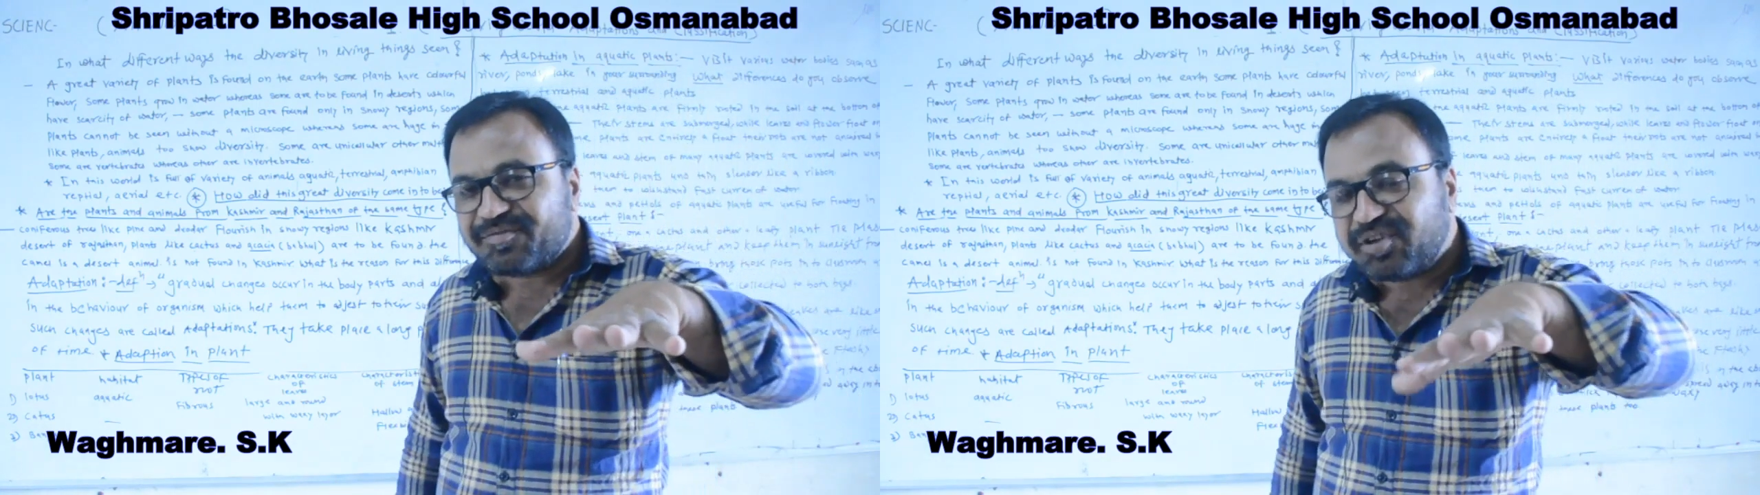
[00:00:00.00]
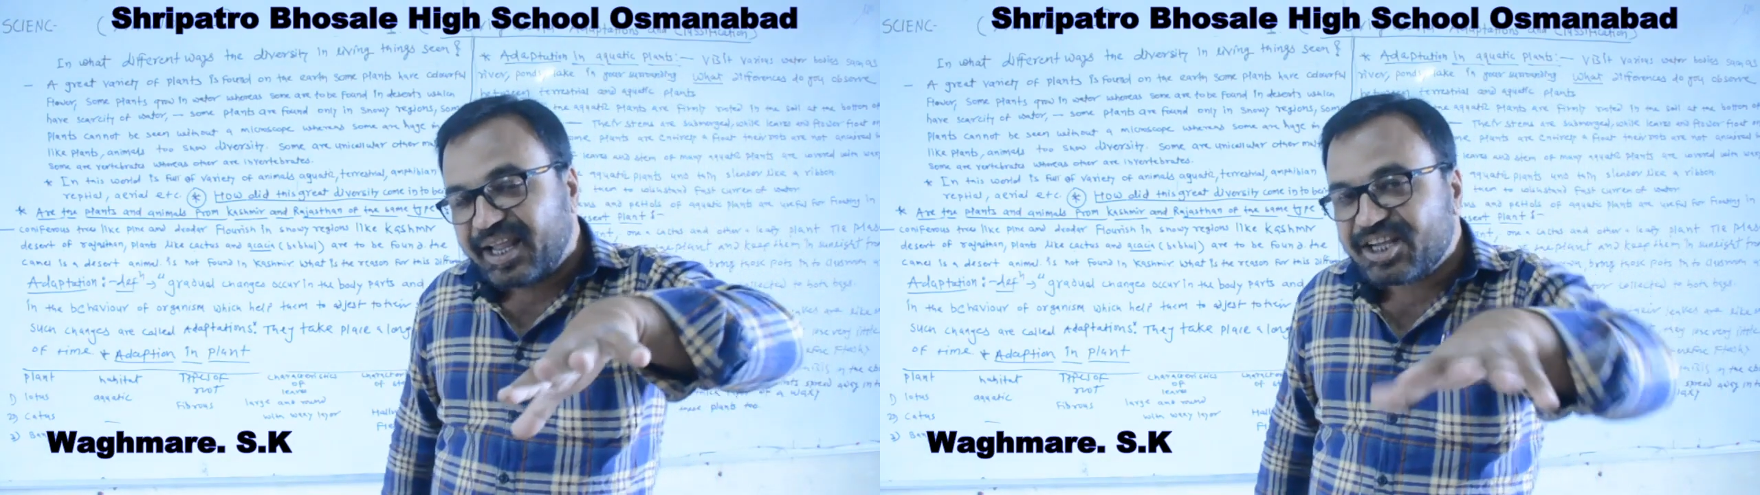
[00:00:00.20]

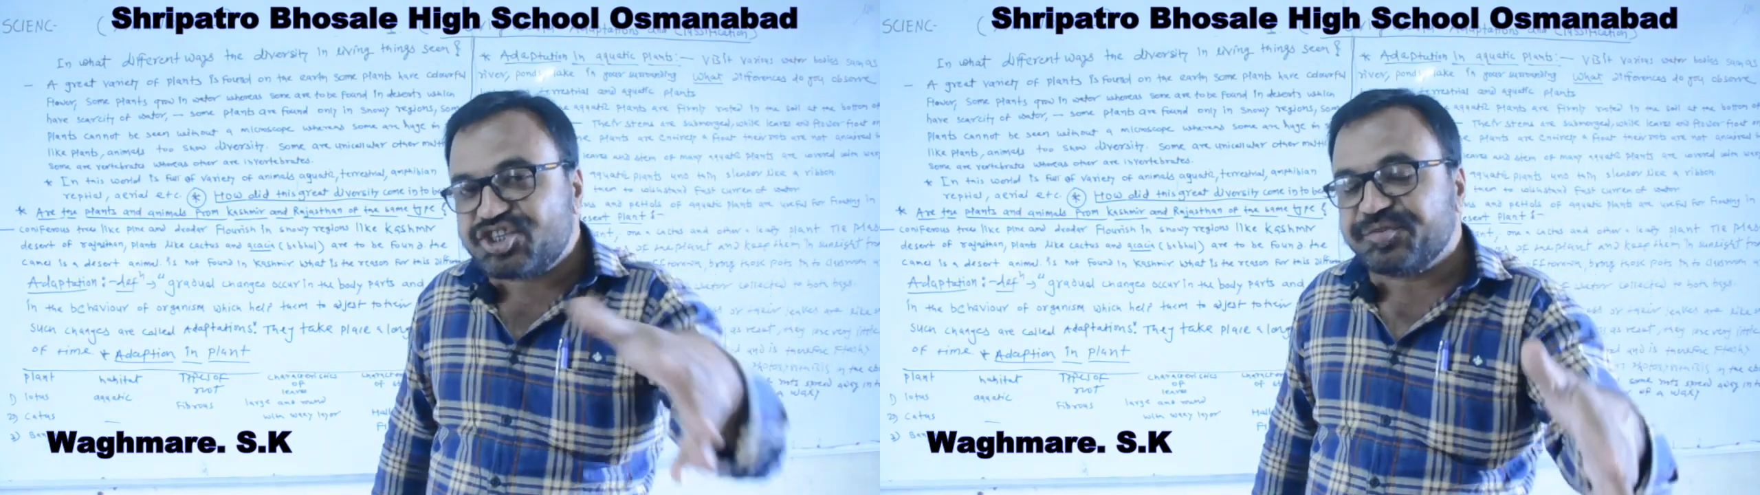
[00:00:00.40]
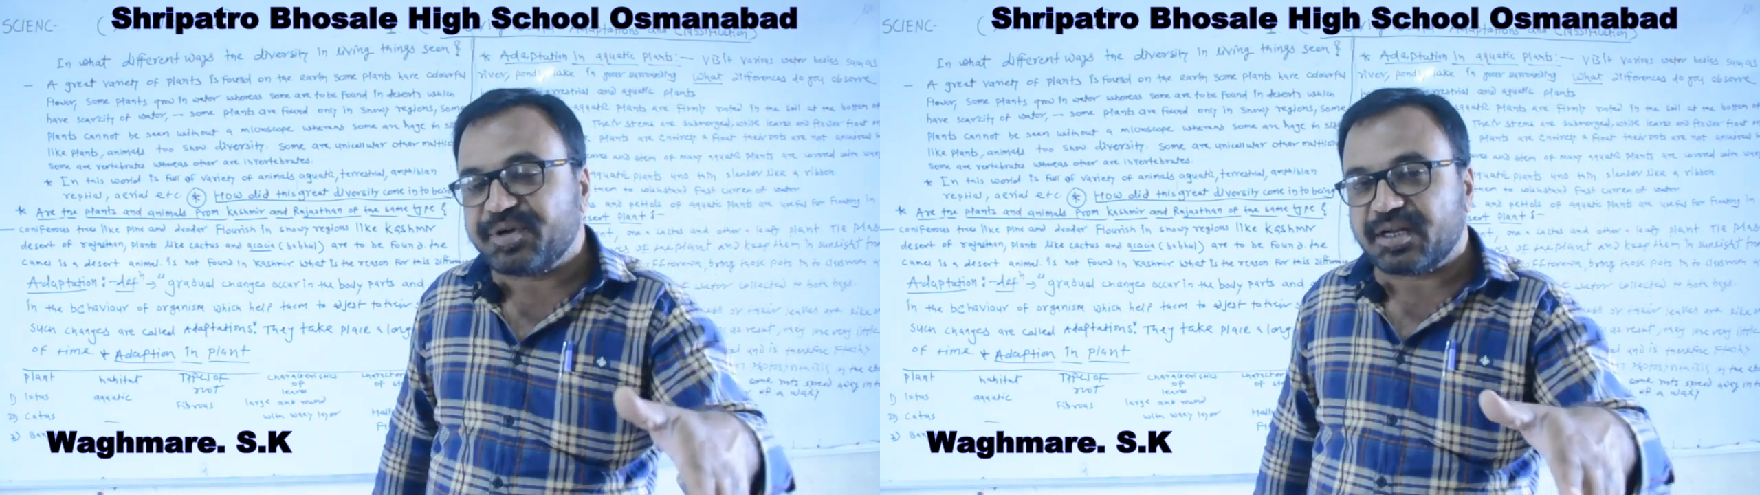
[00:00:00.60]

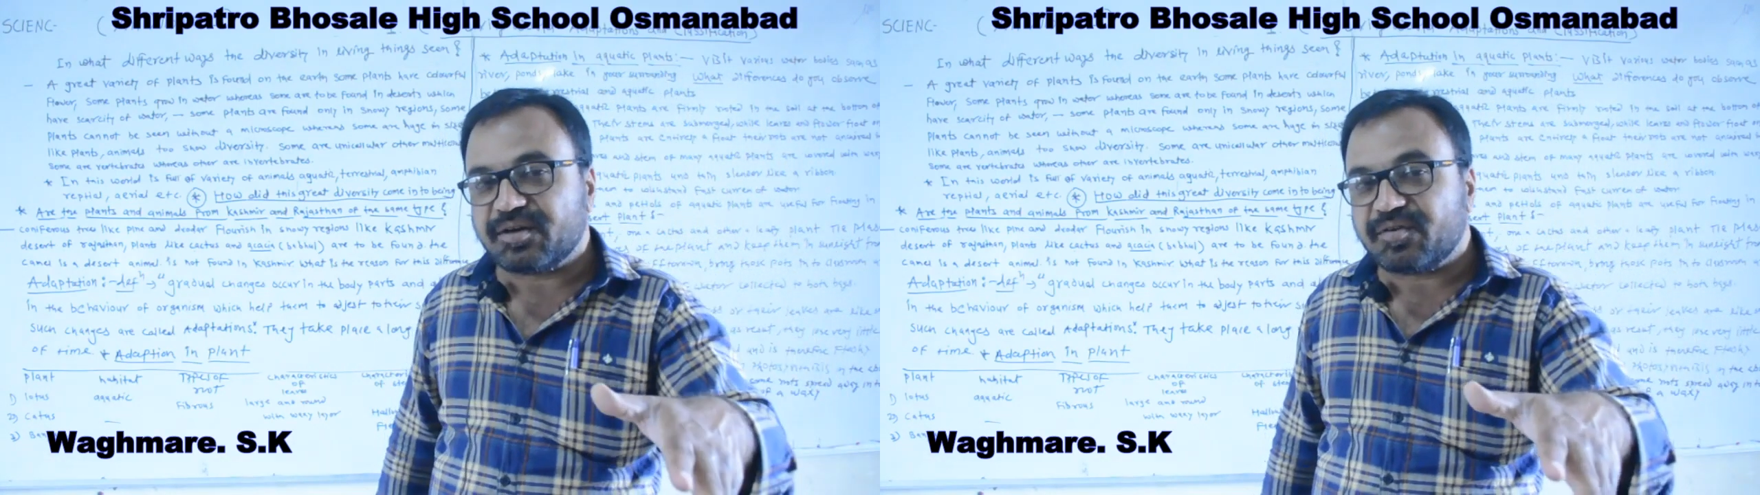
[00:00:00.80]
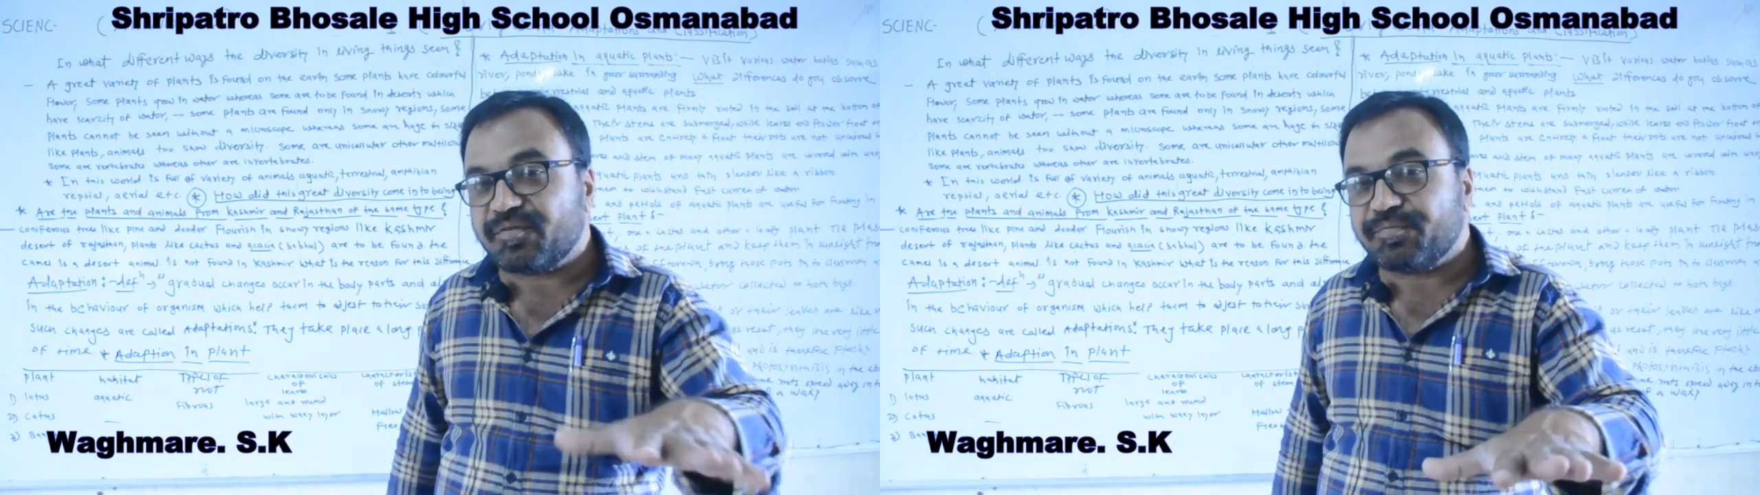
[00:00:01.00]

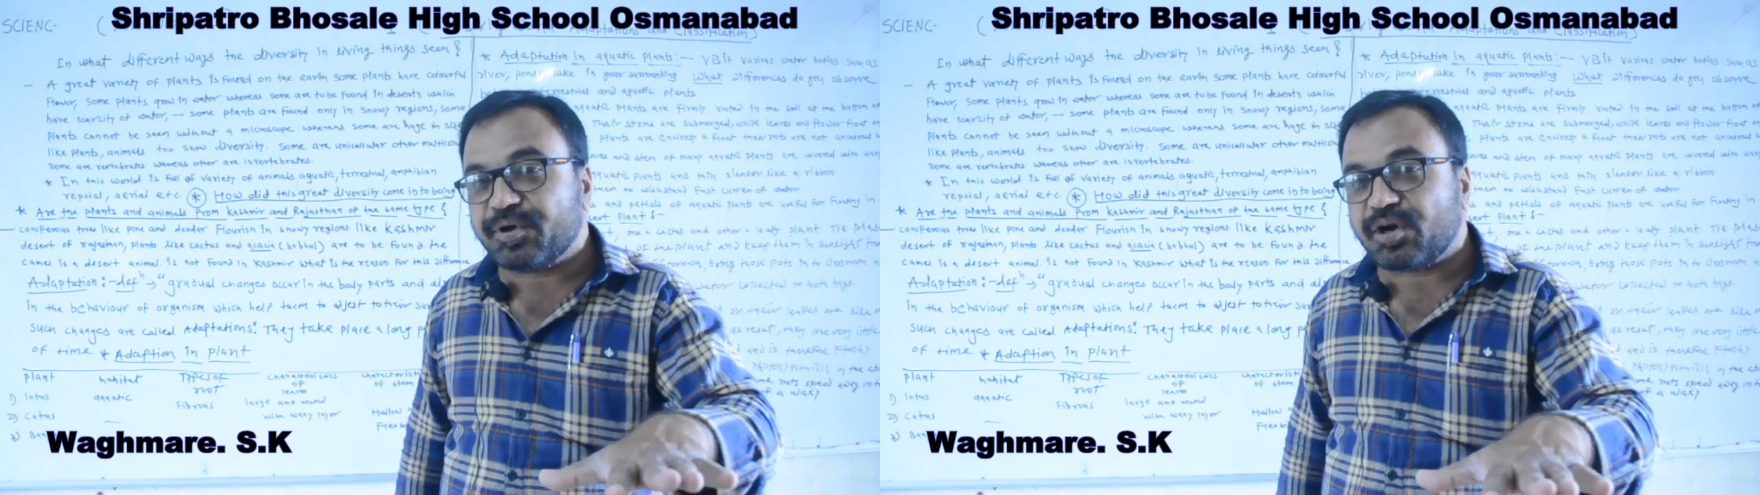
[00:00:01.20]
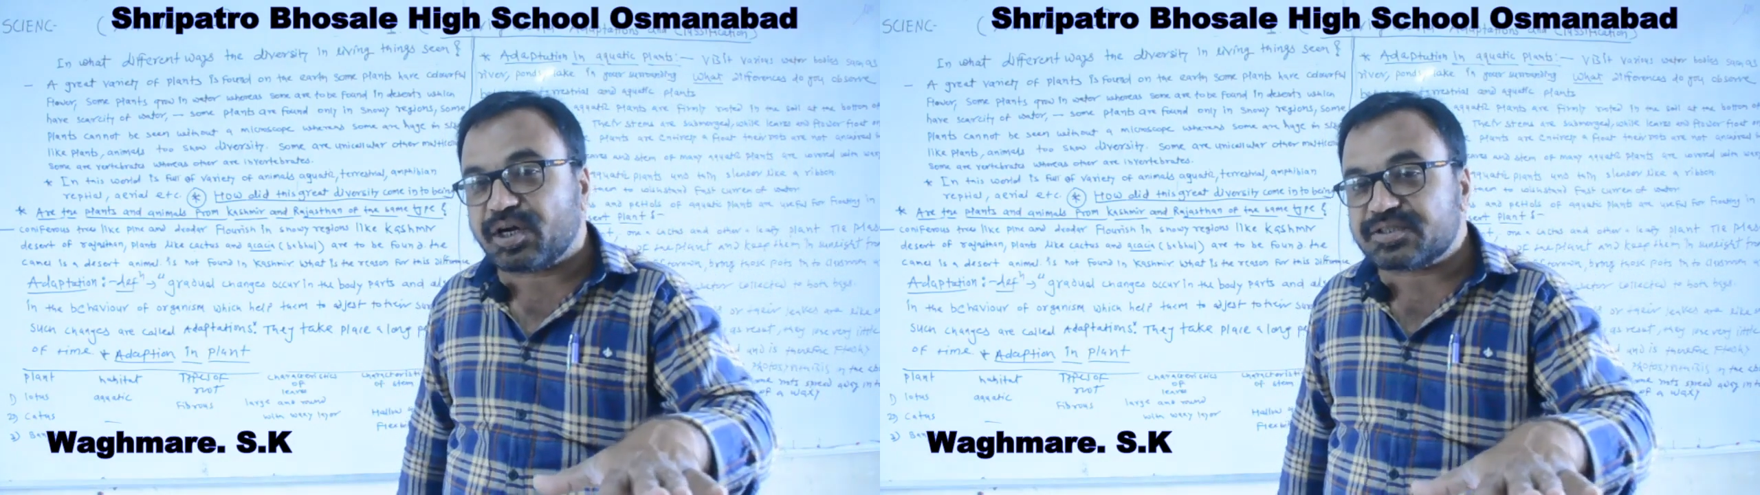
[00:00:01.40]
flexible
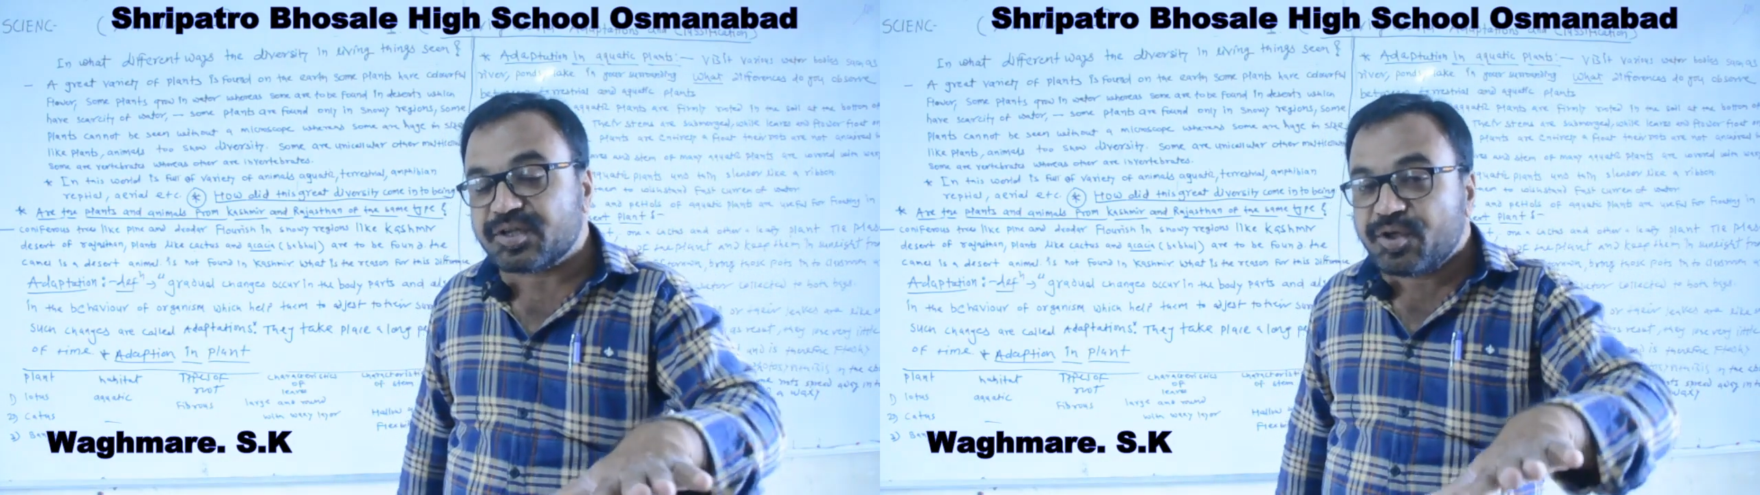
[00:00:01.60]
because